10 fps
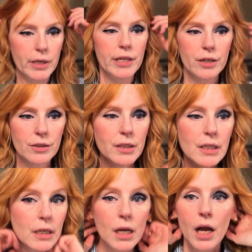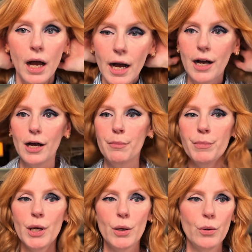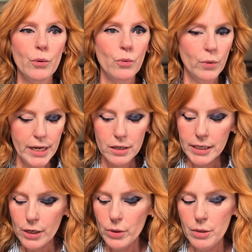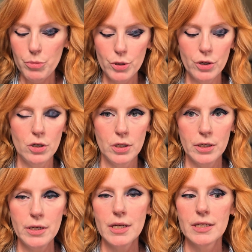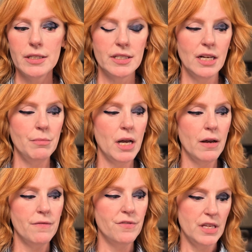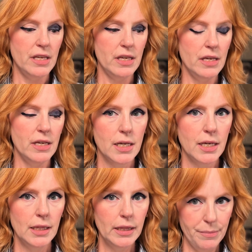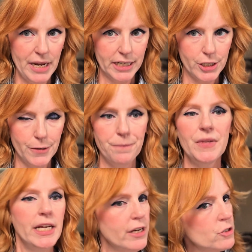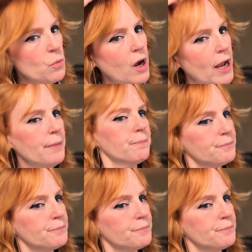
here. We are gonna go ahead and put on some of the lip nectar, and here's why.